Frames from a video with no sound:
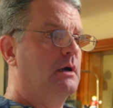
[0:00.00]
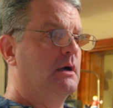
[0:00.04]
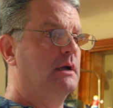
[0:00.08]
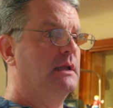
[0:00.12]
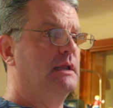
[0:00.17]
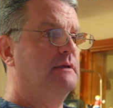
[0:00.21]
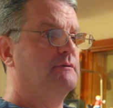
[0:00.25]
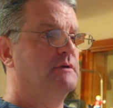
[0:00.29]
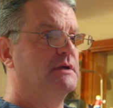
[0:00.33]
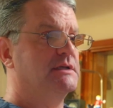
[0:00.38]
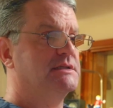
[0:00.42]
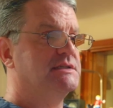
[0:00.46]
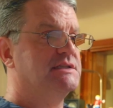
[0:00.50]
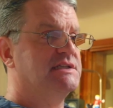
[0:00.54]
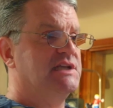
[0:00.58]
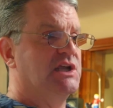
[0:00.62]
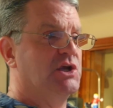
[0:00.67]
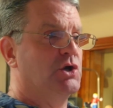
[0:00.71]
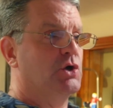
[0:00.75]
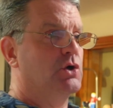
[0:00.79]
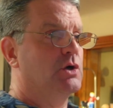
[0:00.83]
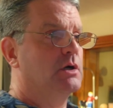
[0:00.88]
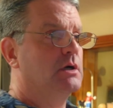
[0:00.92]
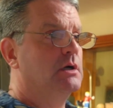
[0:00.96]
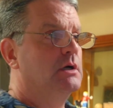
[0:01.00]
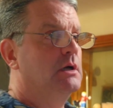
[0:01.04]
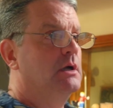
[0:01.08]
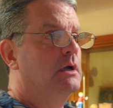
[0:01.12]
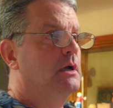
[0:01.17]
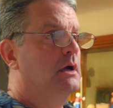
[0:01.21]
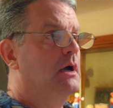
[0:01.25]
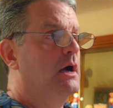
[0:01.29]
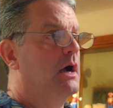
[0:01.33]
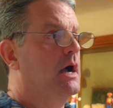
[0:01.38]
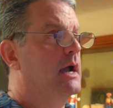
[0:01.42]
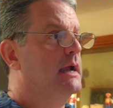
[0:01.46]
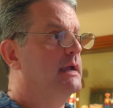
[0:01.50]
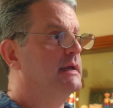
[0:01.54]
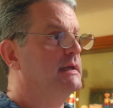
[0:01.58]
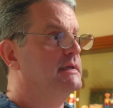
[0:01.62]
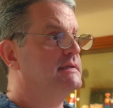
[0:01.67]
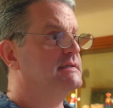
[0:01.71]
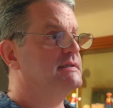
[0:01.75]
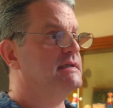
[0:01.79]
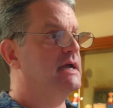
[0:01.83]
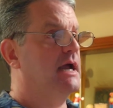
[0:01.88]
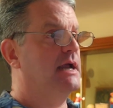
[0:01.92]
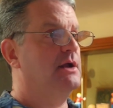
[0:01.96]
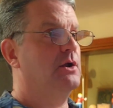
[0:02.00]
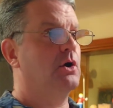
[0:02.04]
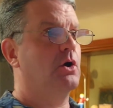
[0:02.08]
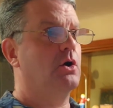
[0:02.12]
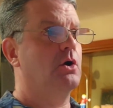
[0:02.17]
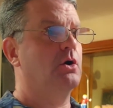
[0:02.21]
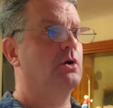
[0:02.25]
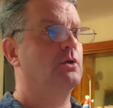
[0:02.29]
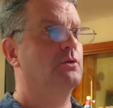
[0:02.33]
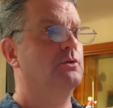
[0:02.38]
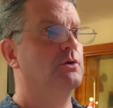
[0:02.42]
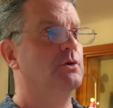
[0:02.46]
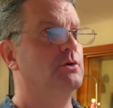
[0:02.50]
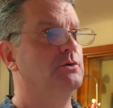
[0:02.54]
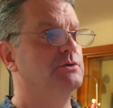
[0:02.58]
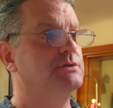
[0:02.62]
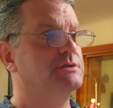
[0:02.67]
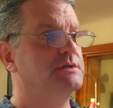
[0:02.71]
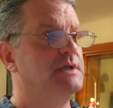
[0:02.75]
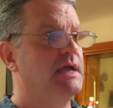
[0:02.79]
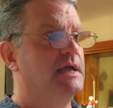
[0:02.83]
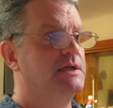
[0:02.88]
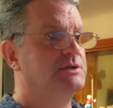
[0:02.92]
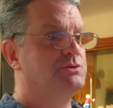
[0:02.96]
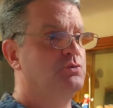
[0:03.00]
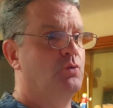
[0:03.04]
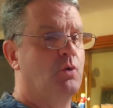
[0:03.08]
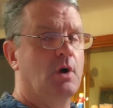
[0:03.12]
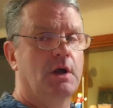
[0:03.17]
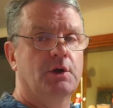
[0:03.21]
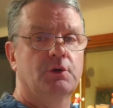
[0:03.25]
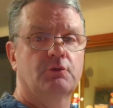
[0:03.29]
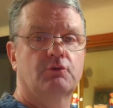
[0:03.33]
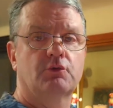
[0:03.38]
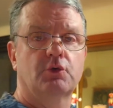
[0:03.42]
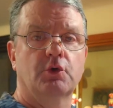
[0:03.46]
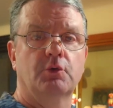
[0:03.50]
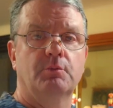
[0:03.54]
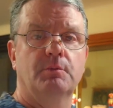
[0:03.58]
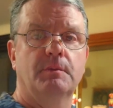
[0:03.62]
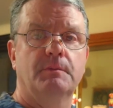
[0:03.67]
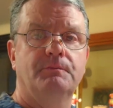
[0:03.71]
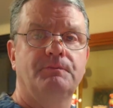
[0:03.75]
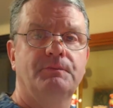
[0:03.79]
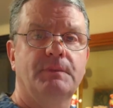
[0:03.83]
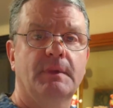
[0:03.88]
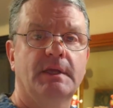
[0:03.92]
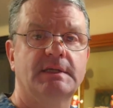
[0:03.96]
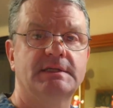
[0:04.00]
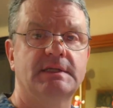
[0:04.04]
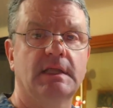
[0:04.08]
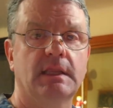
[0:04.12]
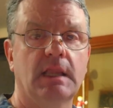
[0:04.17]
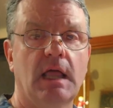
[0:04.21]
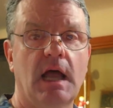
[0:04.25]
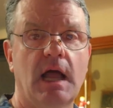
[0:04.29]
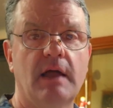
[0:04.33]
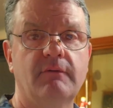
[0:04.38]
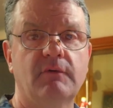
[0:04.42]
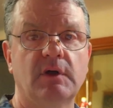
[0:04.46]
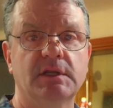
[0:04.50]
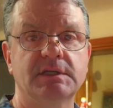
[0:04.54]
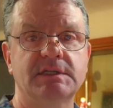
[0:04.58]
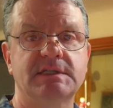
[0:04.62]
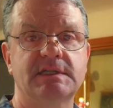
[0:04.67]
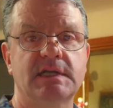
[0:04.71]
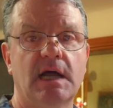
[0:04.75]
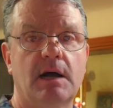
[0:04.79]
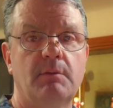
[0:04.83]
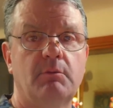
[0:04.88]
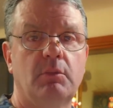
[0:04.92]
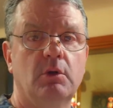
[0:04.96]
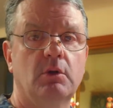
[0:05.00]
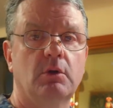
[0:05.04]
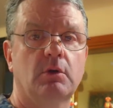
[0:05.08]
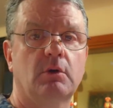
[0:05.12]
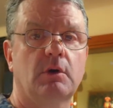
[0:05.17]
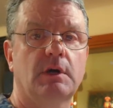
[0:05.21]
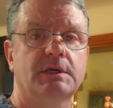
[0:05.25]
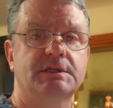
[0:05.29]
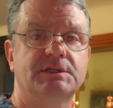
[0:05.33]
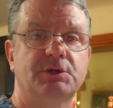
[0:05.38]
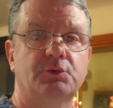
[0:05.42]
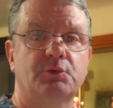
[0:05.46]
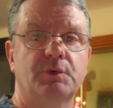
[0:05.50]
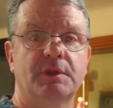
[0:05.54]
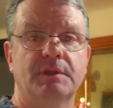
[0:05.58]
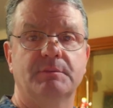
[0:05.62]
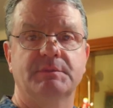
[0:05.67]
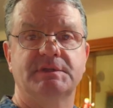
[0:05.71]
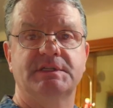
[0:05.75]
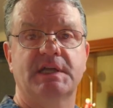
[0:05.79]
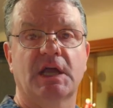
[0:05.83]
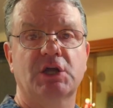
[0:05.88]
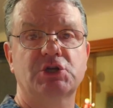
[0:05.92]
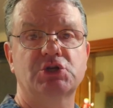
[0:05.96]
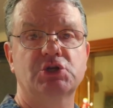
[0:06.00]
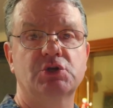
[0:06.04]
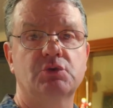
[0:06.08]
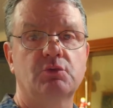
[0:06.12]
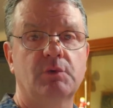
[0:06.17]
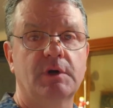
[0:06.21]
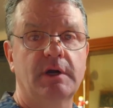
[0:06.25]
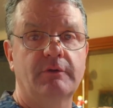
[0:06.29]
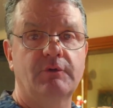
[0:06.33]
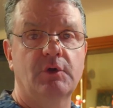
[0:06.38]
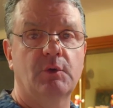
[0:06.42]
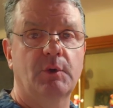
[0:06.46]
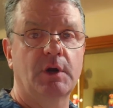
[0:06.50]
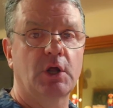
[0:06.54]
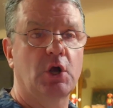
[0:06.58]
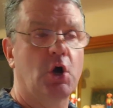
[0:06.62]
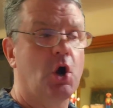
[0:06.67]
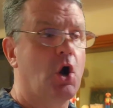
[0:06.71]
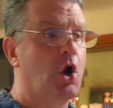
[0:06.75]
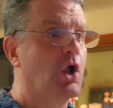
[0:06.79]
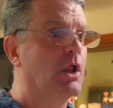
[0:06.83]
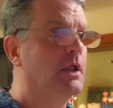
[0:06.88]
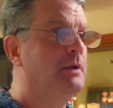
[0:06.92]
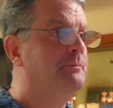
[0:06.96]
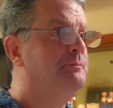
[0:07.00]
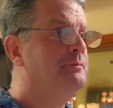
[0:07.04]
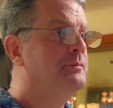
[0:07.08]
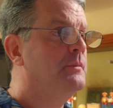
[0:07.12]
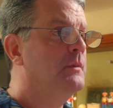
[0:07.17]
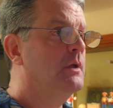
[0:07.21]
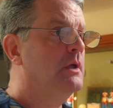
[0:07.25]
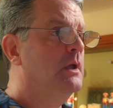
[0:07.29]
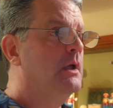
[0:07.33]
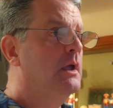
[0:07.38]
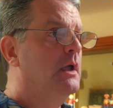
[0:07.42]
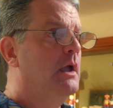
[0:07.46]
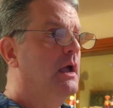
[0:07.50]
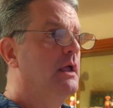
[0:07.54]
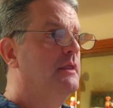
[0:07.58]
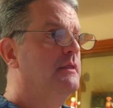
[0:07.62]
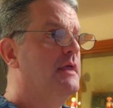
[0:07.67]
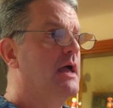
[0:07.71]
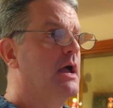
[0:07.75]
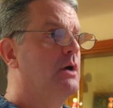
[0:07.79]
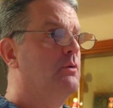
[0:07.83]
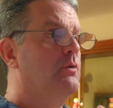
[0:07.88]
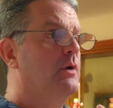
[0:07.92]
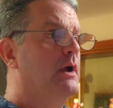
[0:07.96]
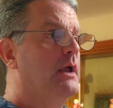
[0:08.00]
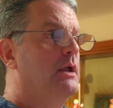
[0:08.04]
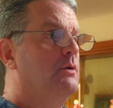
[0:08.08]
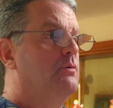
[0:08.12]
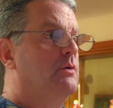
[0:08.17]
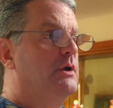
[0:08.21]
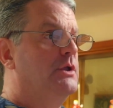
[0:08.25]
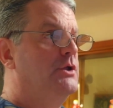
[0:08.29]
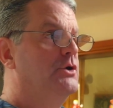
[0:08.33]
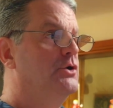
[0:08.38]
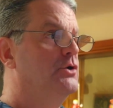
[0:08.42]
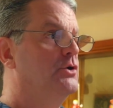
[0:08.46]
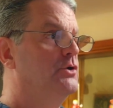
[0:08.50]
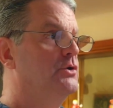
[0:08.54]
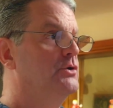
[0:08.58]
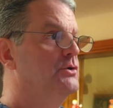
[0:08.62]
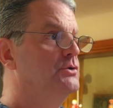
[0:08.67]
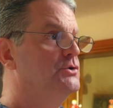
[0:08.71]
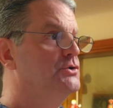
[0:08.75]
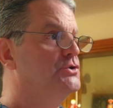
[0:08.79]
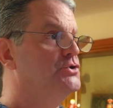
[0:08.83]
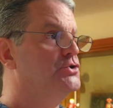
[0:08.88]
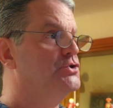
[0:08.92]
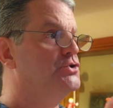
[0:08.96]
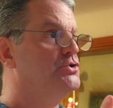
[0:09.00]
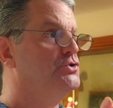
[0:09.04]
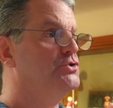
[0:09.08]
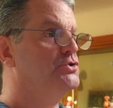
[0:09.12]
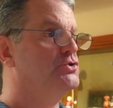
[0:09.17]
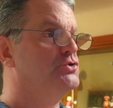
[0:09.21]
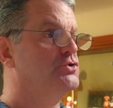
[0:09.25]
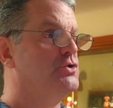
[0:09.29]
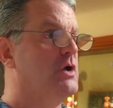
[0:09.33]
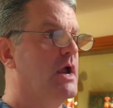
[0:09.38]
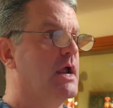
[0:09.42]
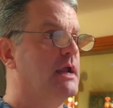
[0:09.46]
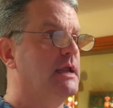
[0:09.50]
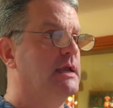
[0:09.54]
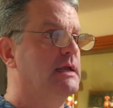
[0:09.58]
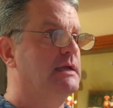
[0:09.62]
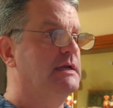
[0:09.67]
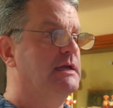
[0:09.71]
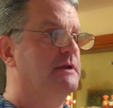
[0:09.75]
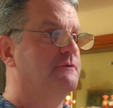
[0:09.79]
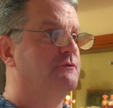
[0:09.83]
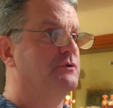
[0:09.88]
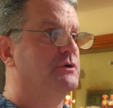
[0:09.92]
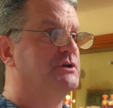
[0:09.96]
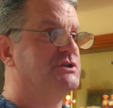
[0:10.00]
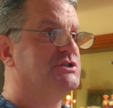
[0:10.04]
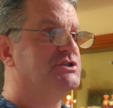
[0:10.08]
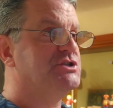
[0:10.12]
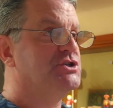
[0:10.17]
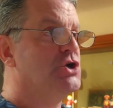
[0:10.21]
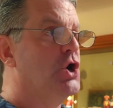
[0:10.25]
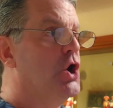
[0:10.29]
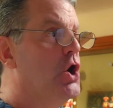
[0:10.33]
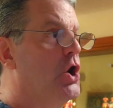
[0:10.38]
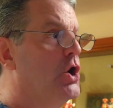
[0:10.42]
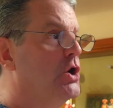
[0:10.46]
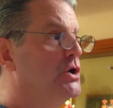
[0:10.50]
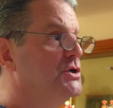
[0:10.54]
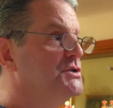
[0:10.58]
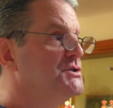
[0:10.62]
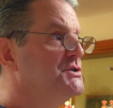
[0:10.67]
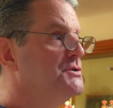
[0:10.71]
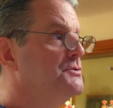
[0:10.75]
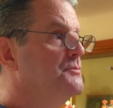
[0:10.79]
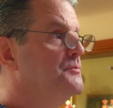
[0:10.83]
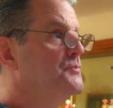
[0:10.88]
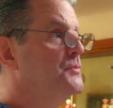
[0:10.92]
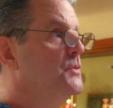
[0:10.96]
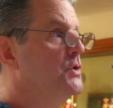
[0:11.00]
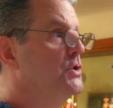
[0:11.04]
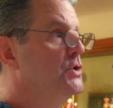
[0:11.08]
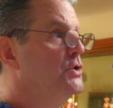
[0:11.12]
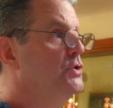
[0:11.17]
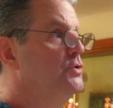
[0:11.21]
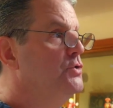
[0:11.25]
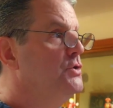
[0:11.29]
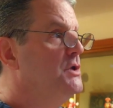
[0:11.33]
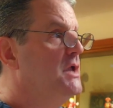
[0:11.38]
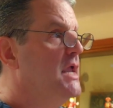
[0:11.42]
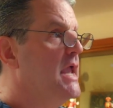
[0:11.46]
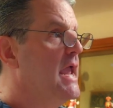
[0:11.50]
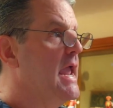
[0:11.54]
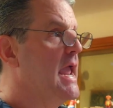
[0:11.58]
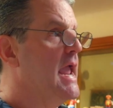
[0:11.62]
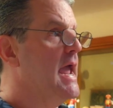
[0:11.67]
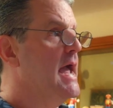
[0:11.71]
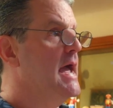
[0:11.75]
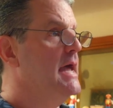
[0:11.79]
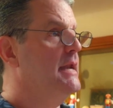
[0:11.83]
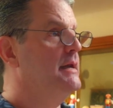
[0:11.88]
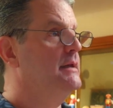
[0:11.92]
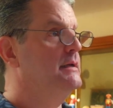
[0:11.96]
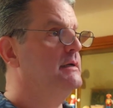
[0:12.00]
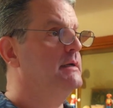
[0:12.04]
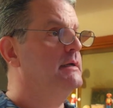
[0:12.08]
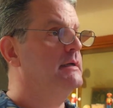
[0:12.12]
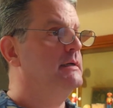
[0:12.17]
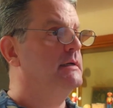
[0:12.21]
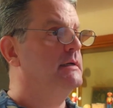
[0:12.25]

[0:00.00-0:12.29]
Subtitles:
even a singer, I can assign all those as one group, as a live ensemble or as the rhythm section, whatever you want to call it. And that way, when you're tracking different songs, you can